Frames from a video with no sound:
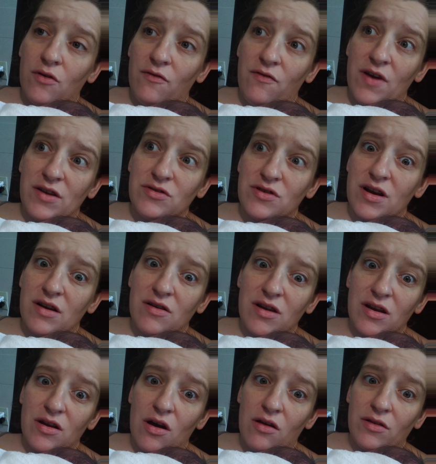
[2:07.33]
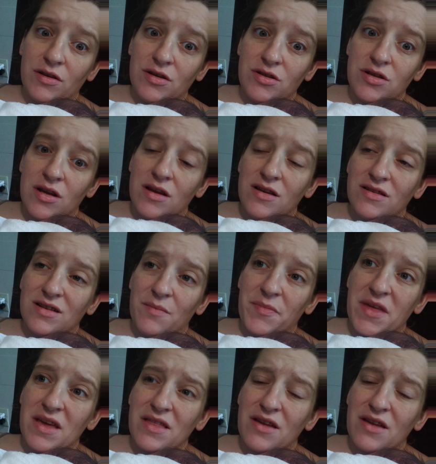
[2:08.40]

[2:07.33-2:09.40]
veterinarian knowledge, something.